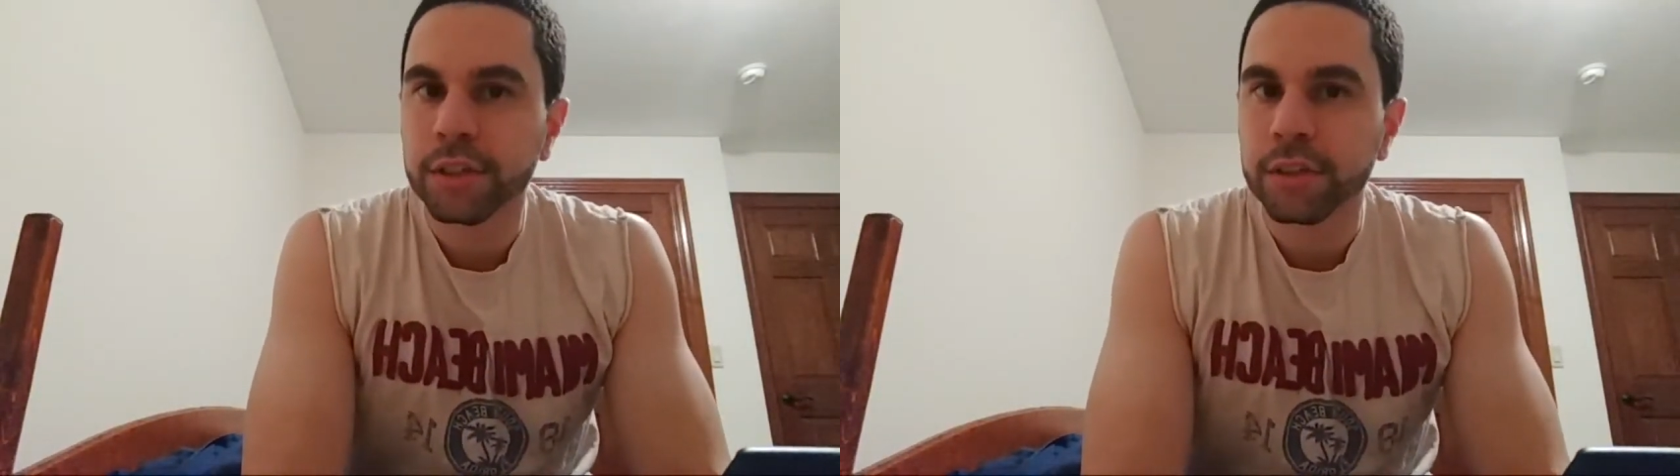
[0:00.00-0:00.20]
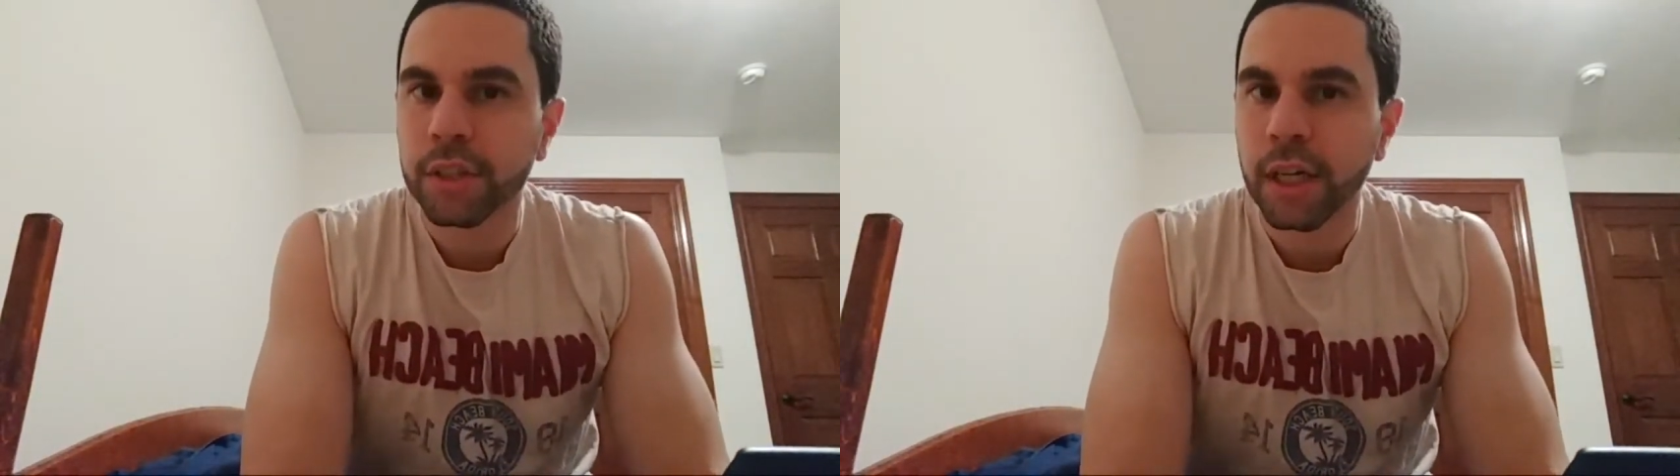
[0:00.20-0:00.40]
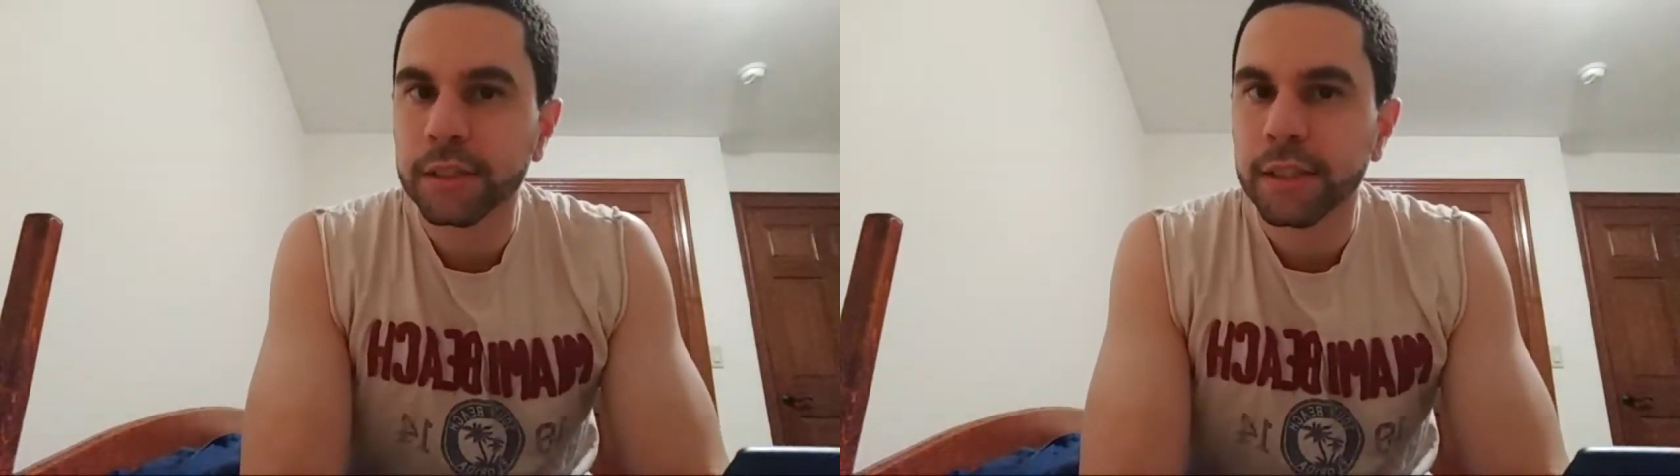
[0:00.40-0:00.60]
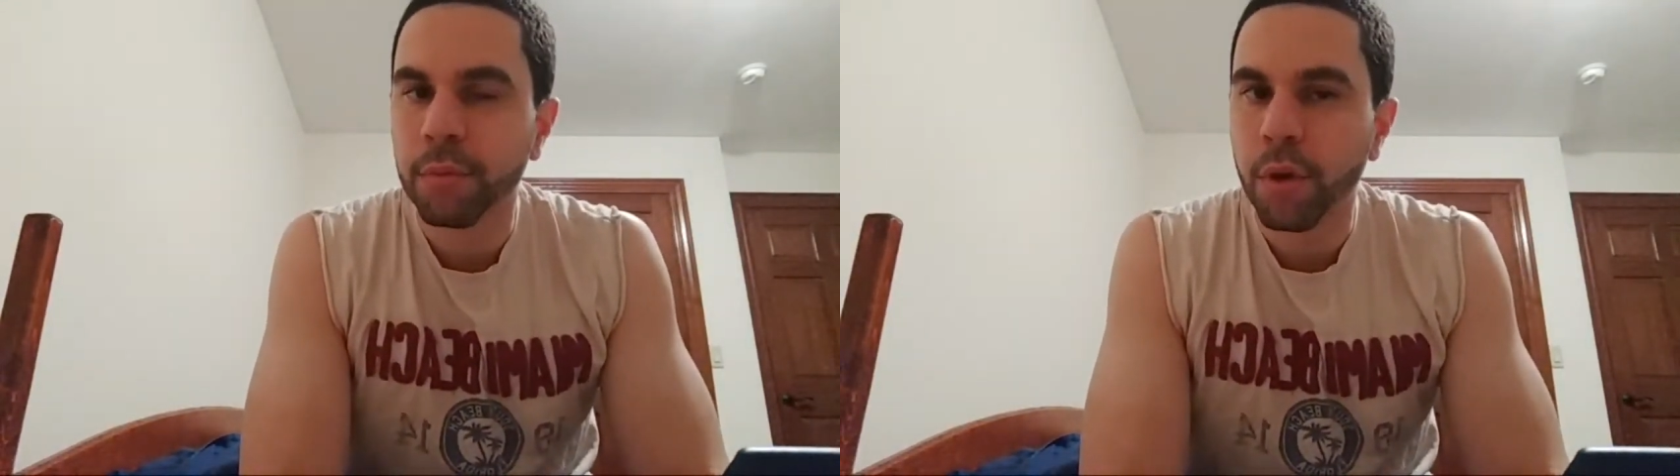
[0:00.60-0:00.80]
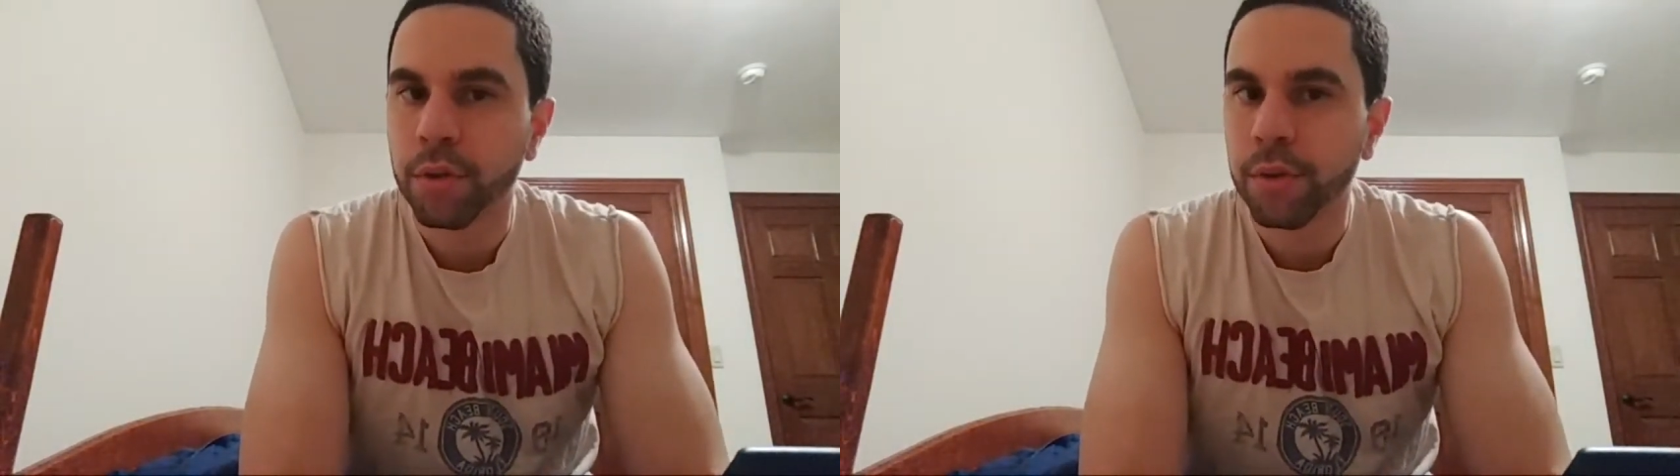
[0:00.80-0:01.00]
just
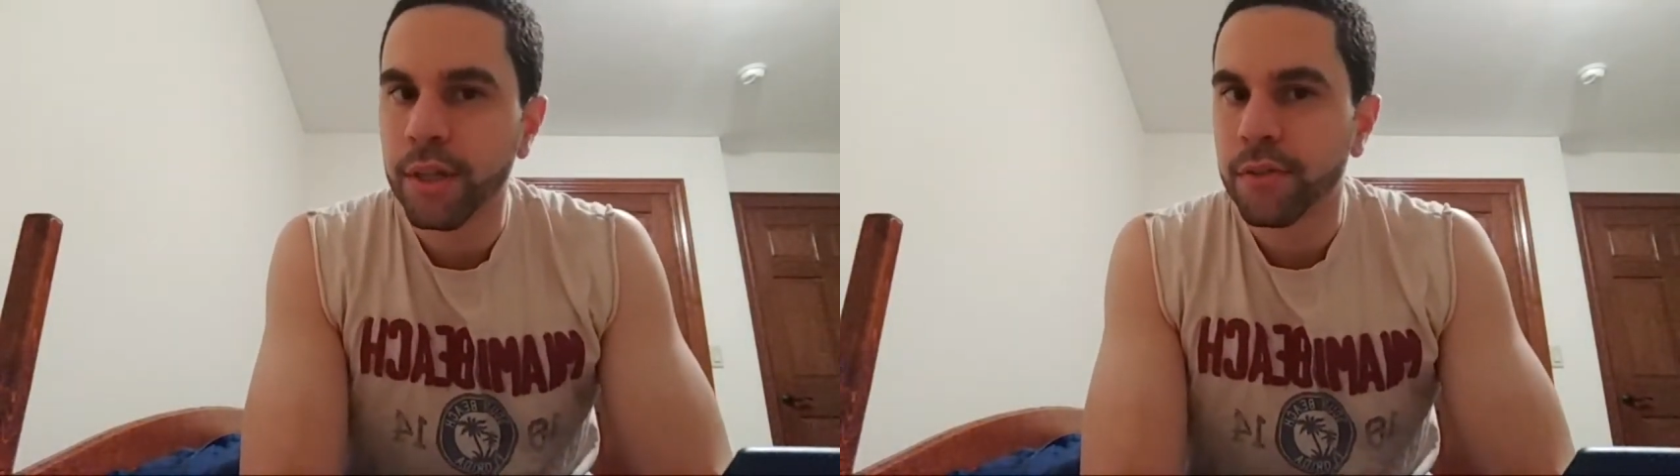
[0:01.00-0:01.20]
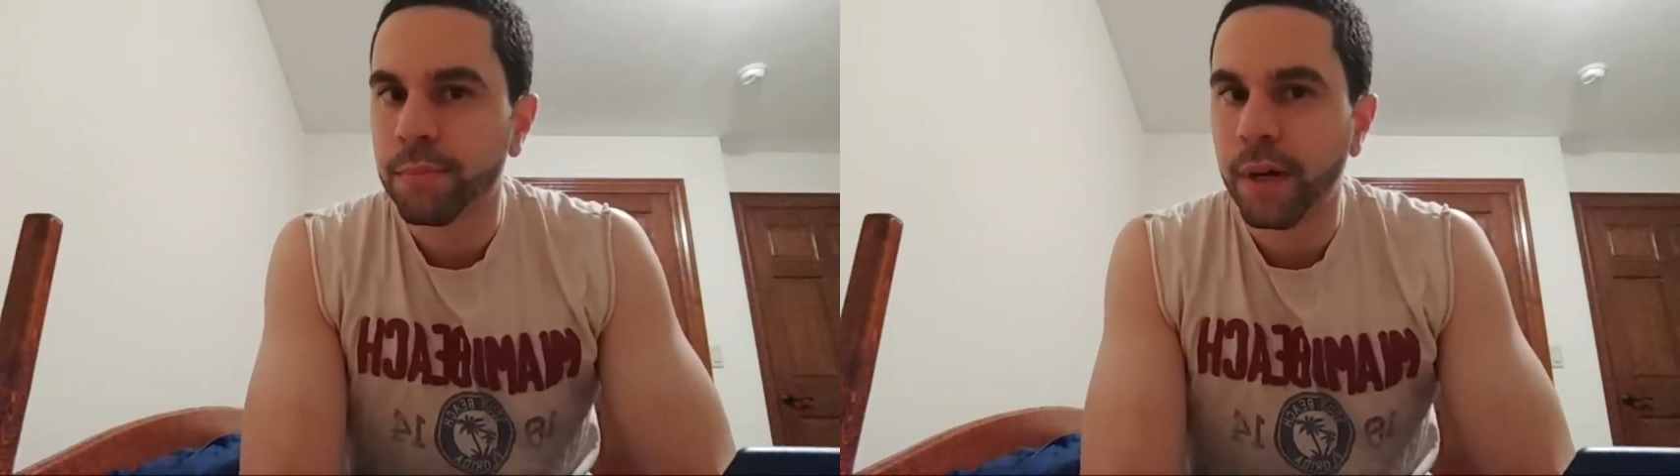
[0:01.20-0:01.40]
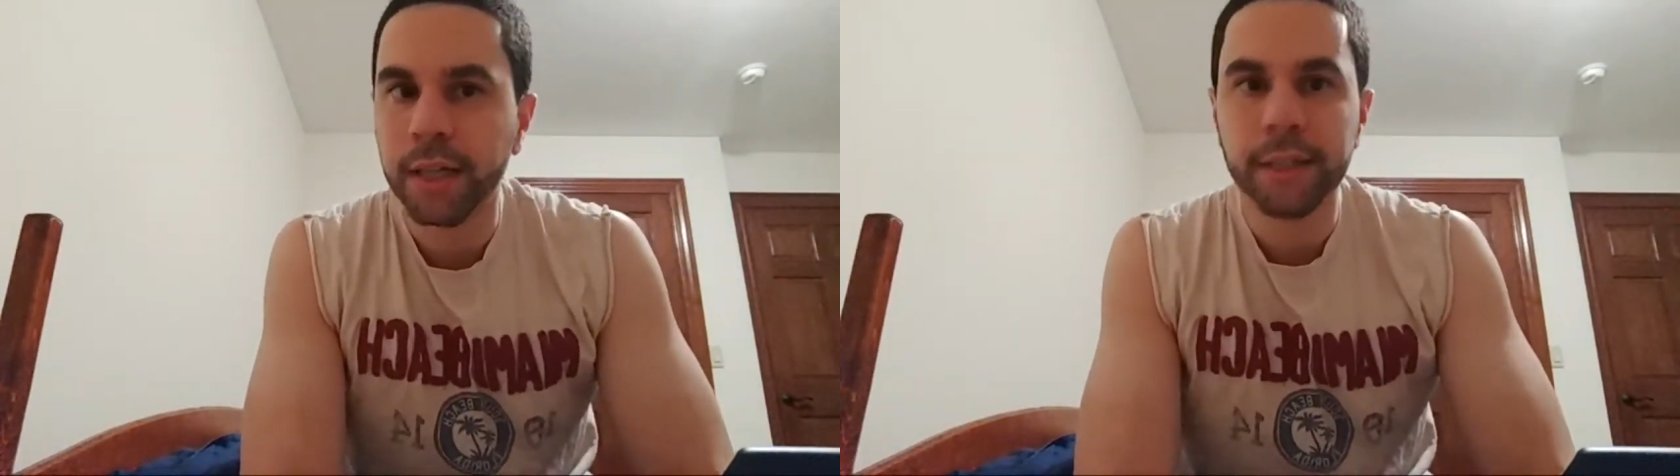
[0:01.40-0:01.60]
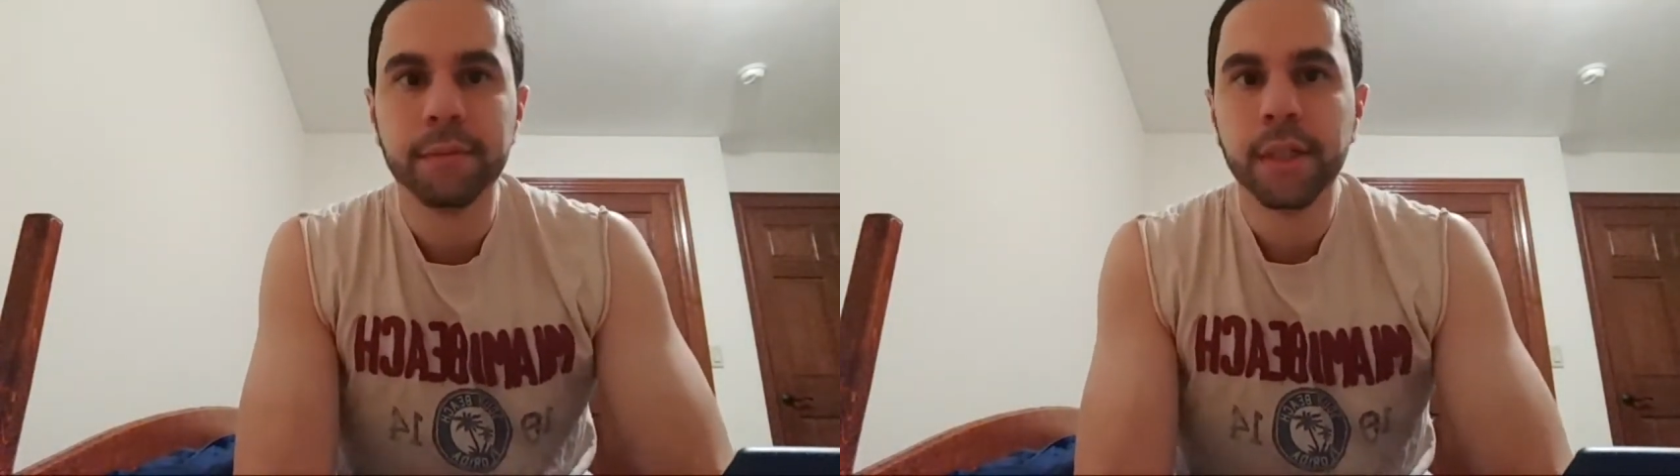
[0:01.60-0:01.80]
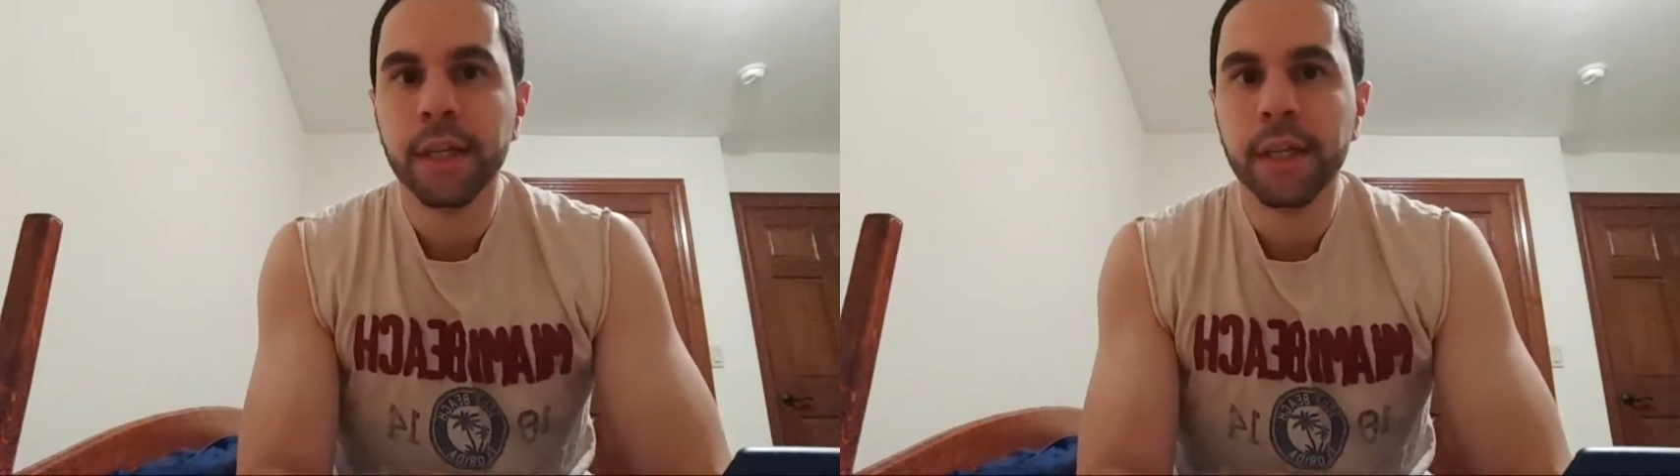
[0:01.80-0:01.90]
content, whether it's by